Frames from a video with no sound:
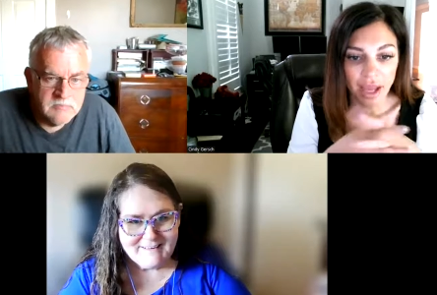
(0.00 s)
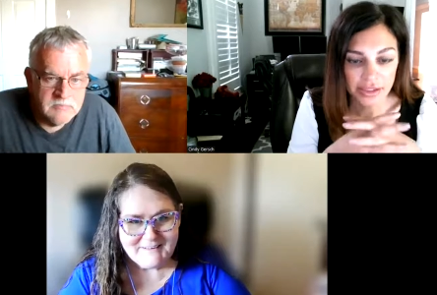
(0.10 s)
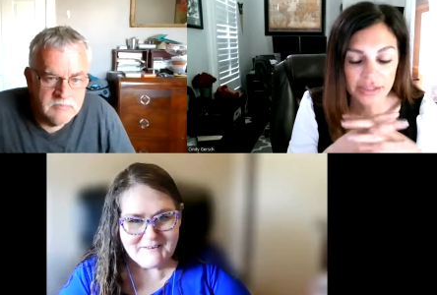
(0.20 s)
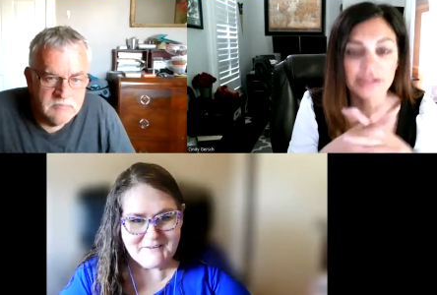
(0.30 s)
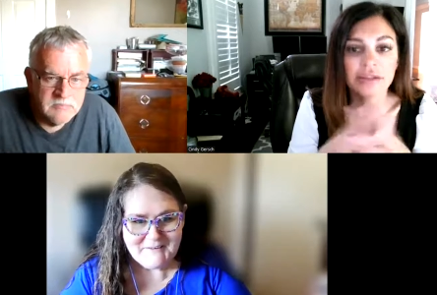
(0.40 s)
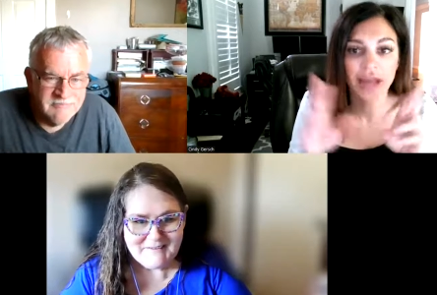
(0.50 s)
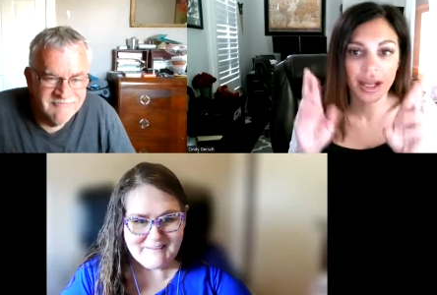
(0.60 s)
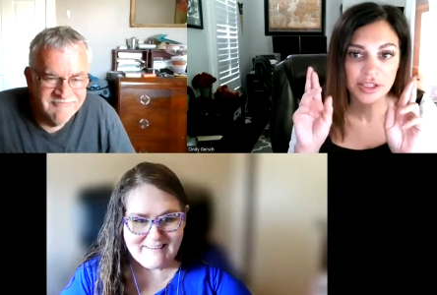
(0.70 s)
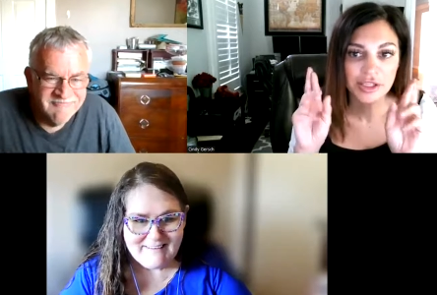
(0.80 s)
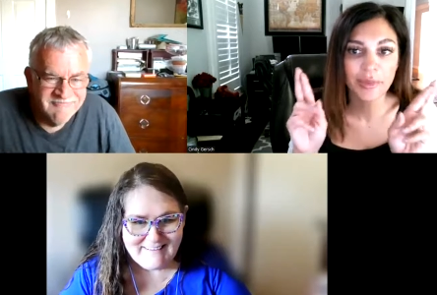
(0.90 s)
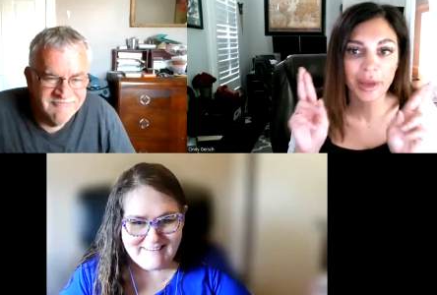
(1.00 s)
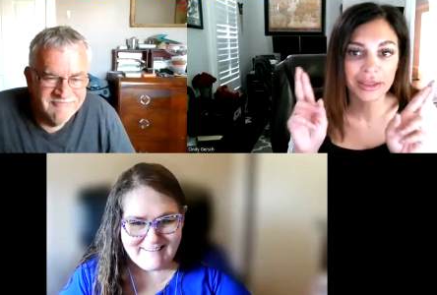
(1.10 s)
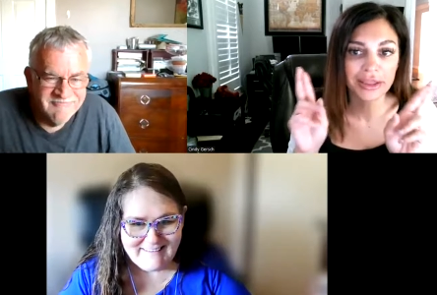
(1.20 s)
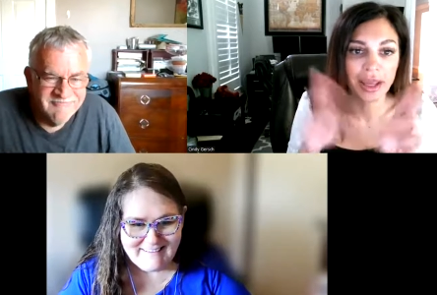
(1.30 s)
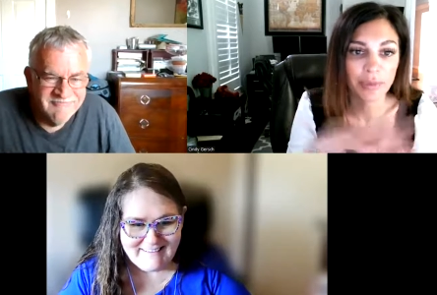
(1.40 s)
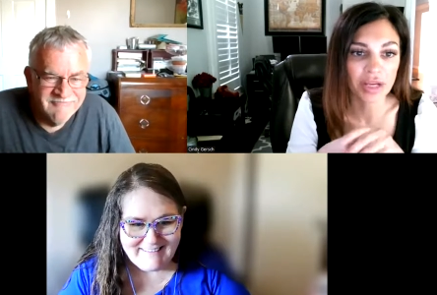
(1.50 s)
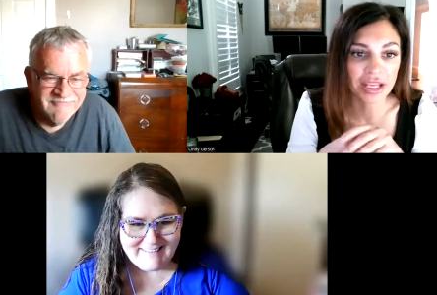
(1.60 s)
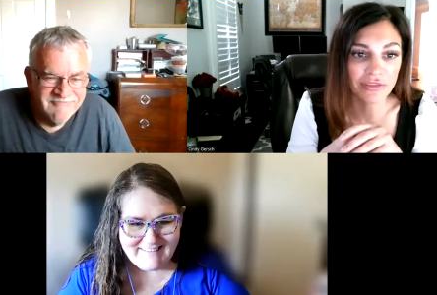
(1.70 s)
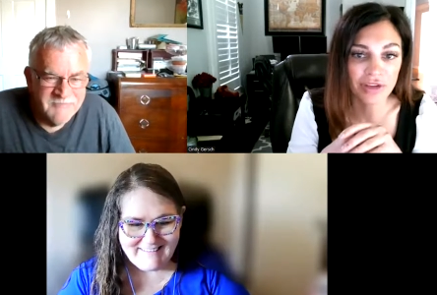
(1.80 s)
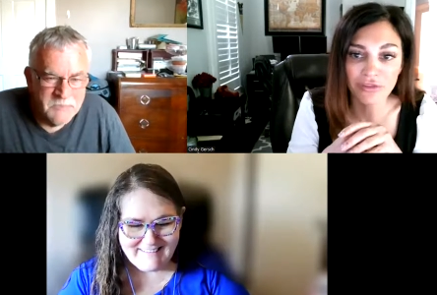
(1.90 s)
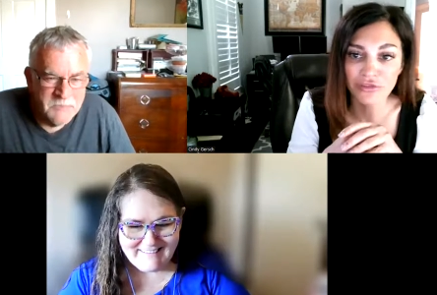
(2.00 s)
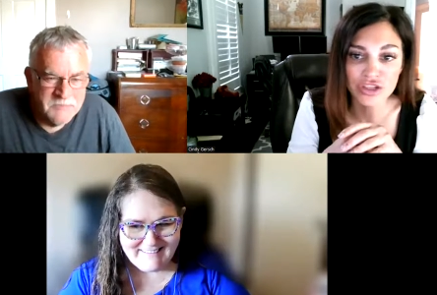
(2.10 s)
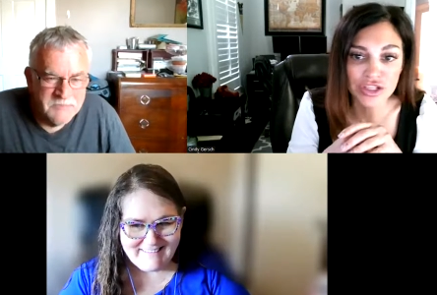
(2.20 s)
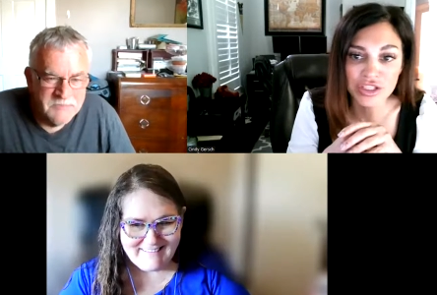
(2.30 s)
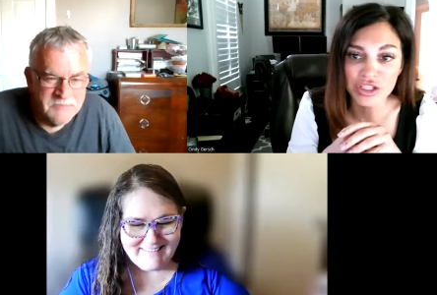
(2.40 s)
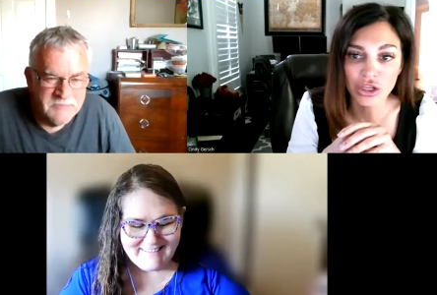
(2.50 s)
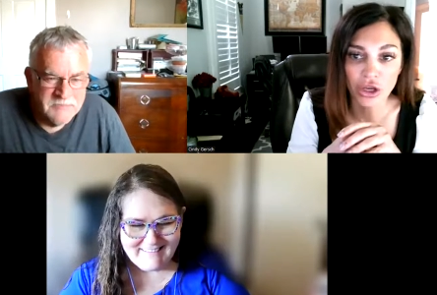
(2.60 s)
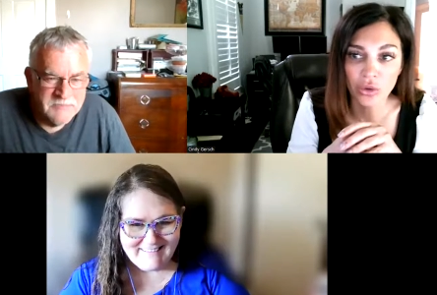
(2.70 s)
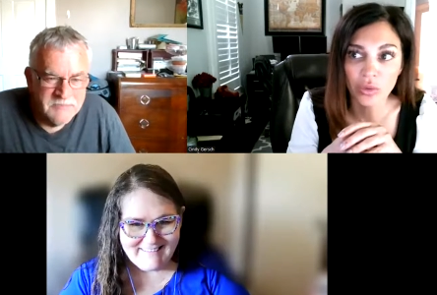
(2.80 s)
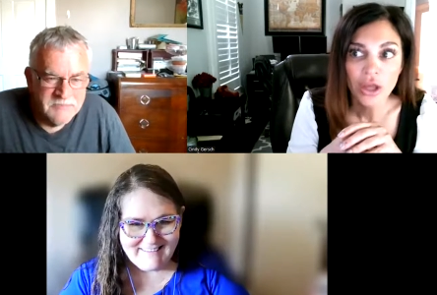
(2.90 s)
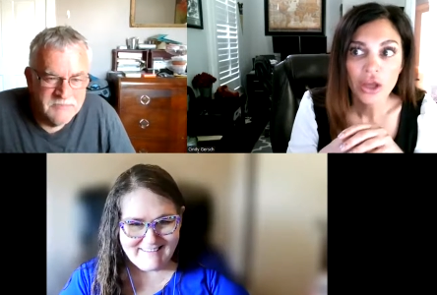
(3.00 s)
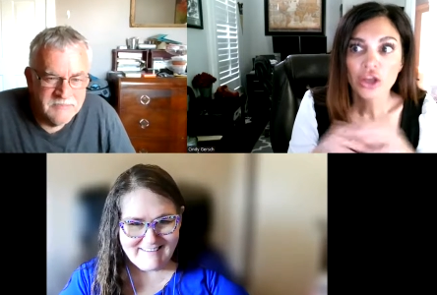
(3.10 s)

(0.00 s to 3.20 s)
Speaker 1: yes. that's the main thing. But even if just, you know,